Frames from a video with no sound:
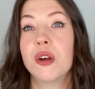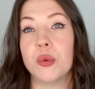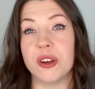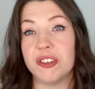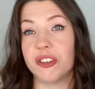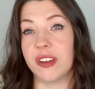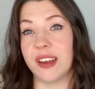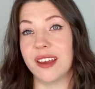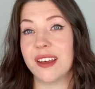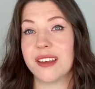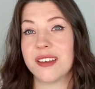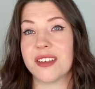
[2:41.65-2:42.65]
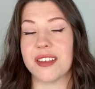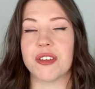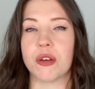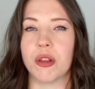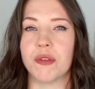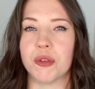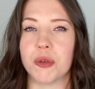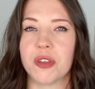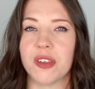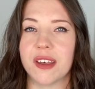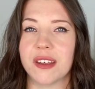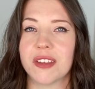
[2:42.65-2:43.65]
which it is, it's all of those
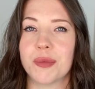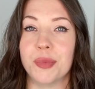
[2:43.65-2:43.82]
things,